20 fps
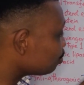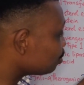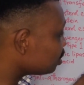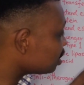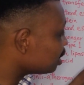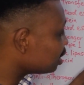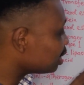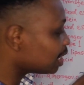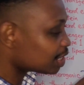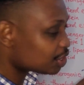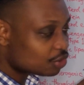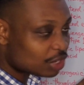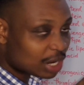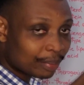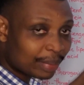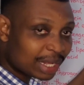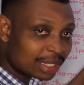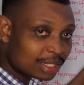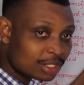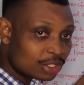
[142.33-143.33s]
represent
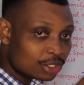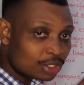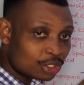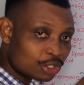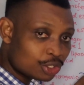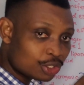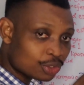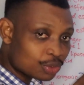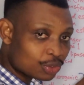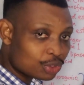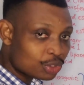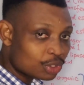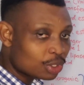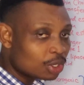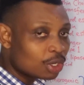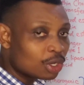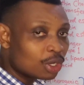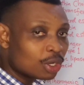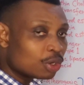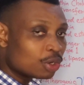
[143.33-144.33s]
extrahepatic tissues,
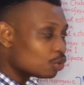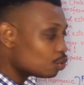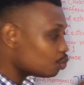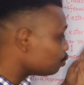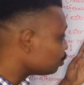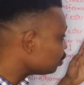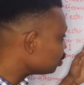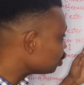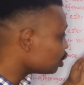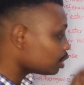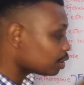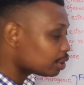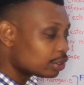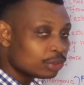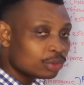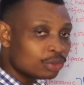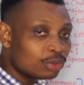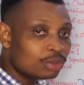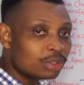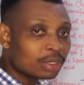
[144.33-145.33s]
which
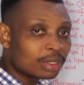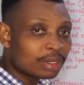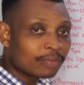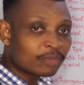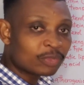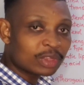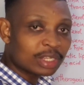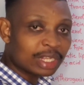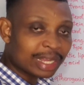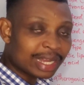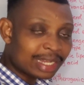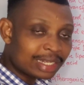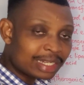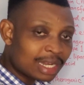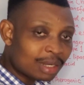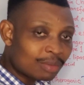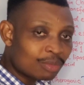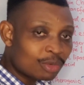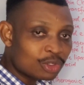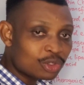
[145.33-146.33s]
include the
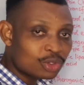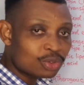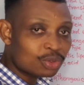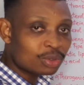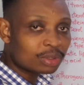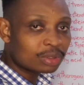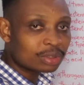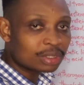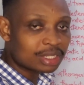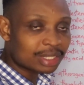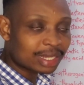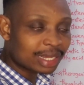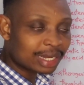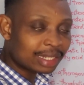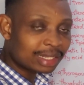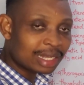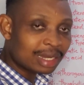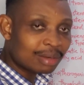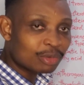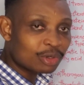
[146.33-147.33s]
cardiac muscle, the
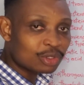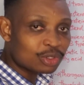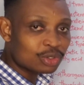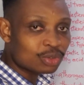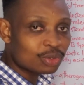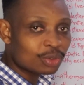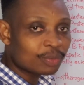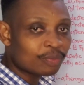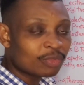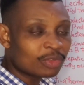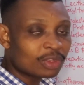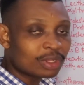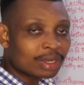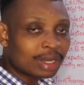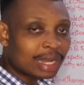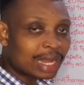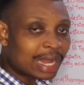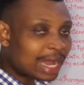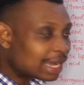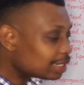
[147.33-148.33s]
skeletal muscle,
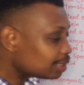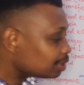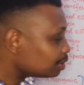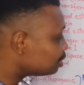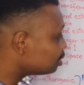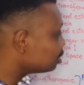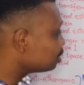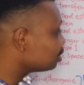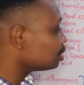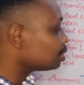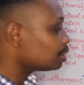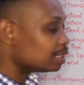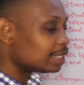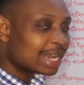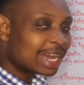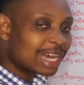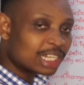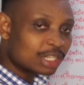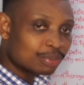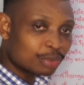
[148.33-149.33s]
and
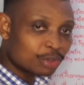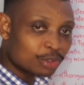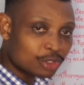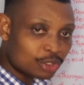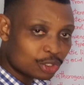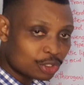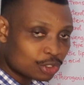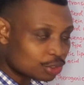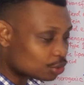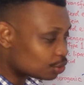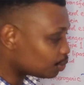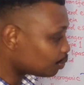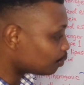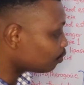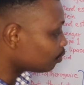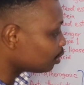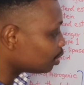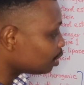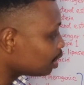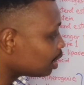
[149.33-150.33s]
the adipose tissue.
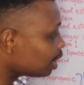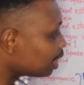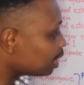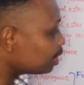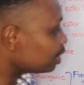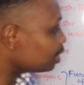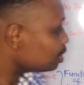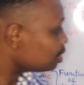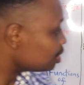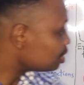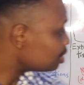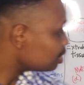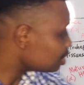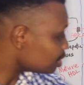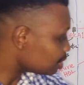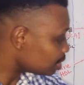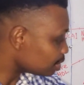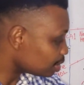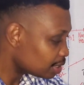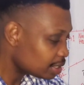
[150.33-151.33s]
And then this
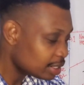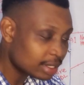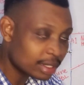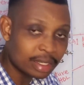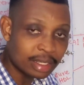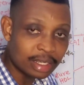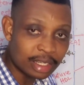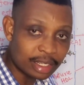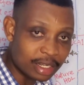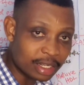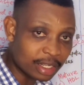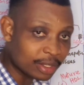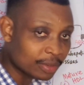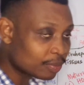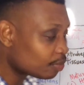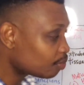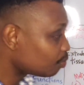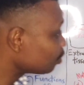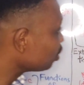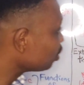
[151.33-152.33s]
is the kidney.